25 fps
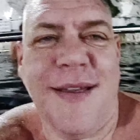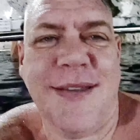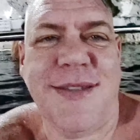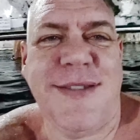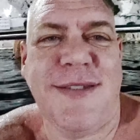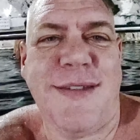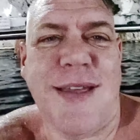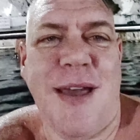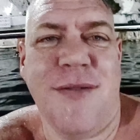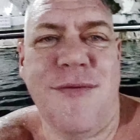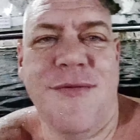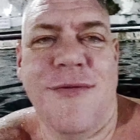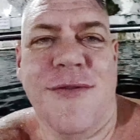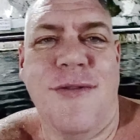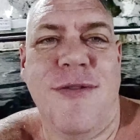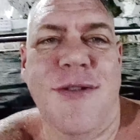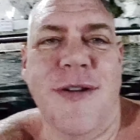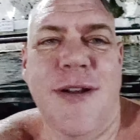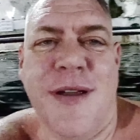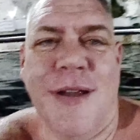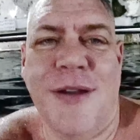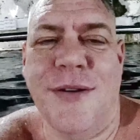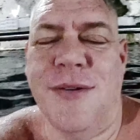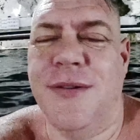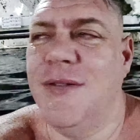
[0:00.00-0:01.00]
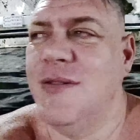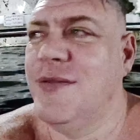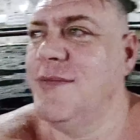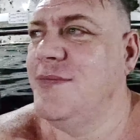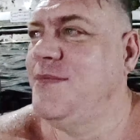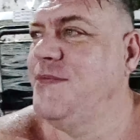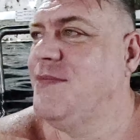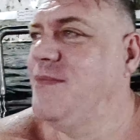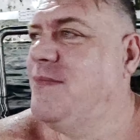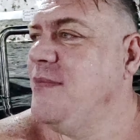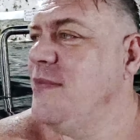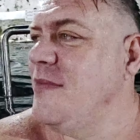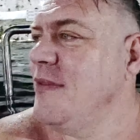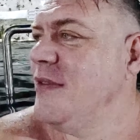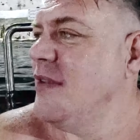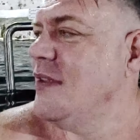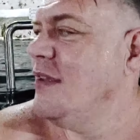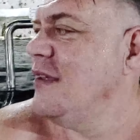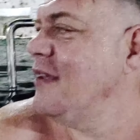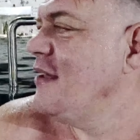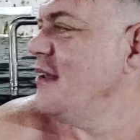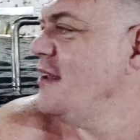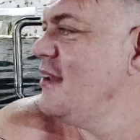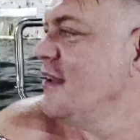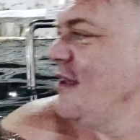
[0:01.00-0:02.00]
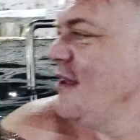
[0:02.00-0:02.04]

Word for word: This is unreal. Good, right?